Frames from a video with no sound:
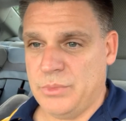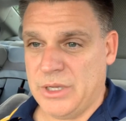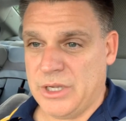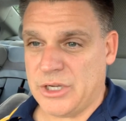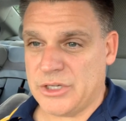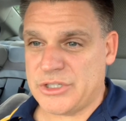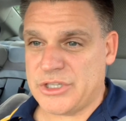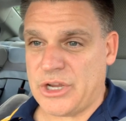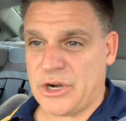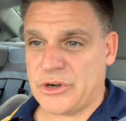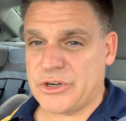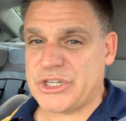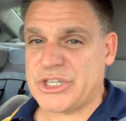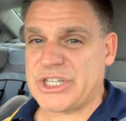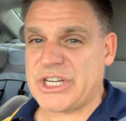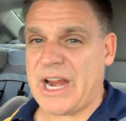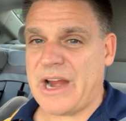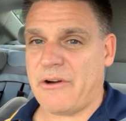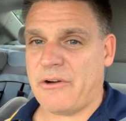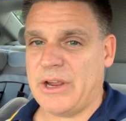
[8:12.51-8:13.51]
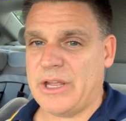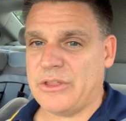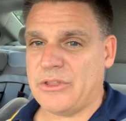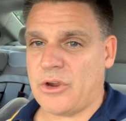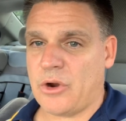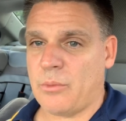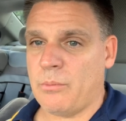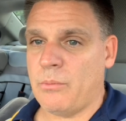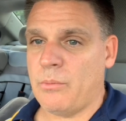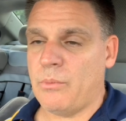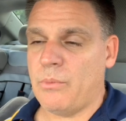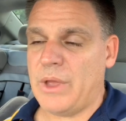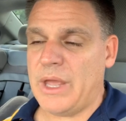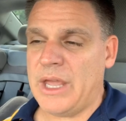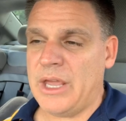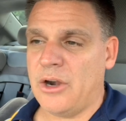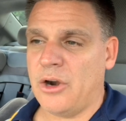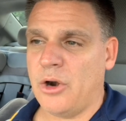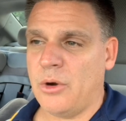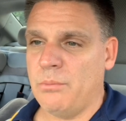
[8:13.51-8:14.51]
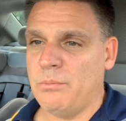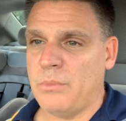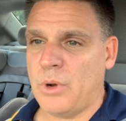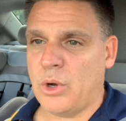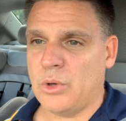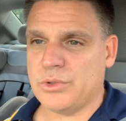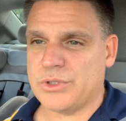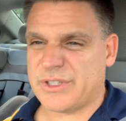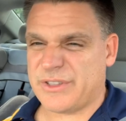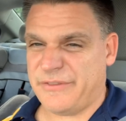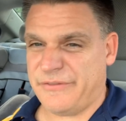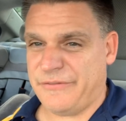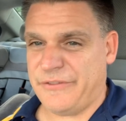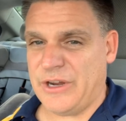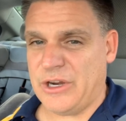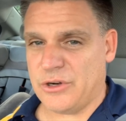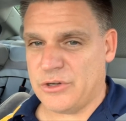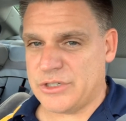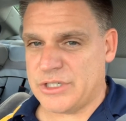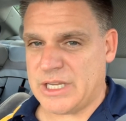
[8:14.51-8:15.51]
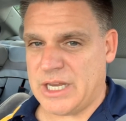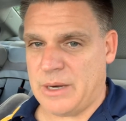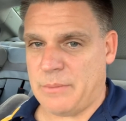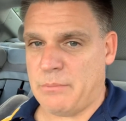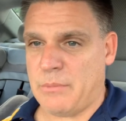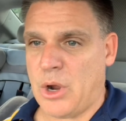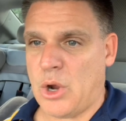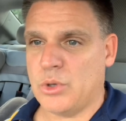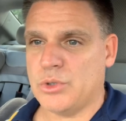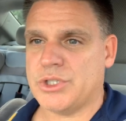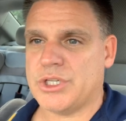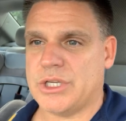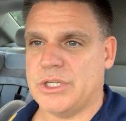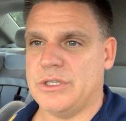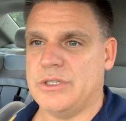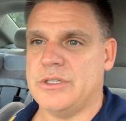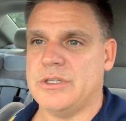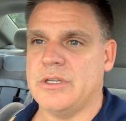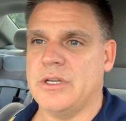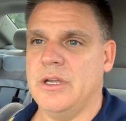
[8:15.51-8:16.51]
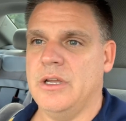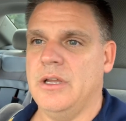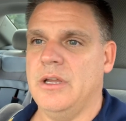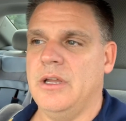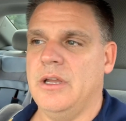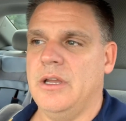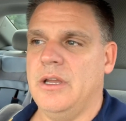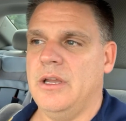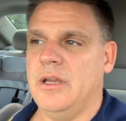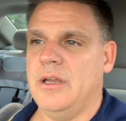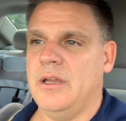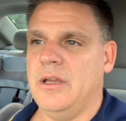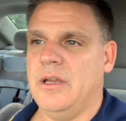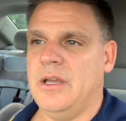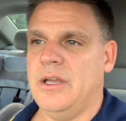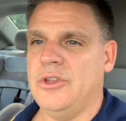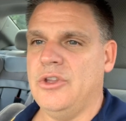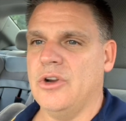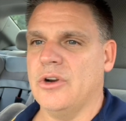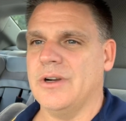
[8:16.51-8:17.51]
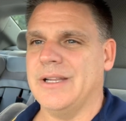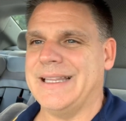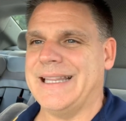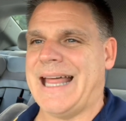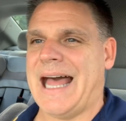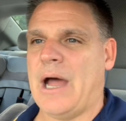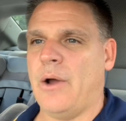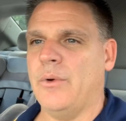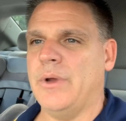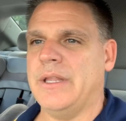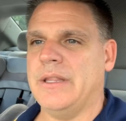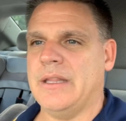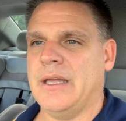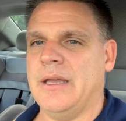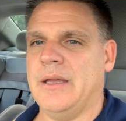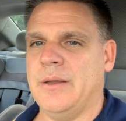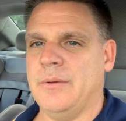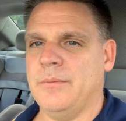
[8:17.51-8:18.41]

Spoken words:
because they're sharing their innermost fears and emotions, and you're allowing